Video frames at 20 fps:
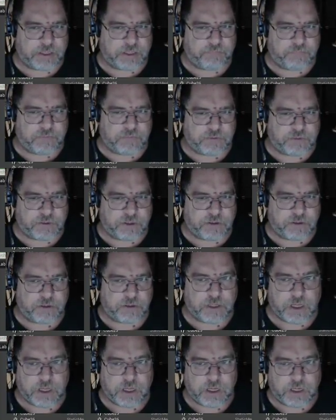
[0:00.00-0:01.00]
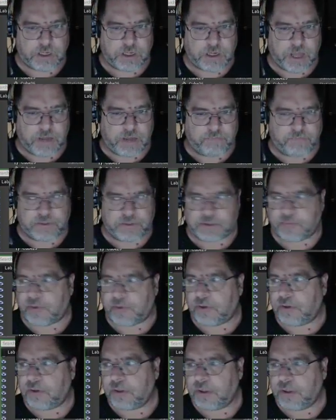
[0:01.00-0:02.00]
in, to not
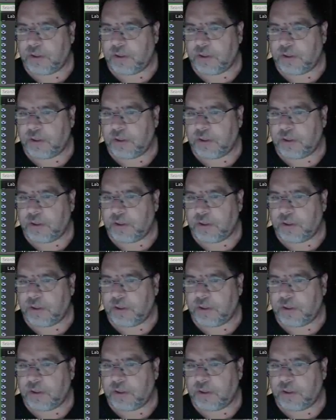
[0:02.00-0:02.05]
visible.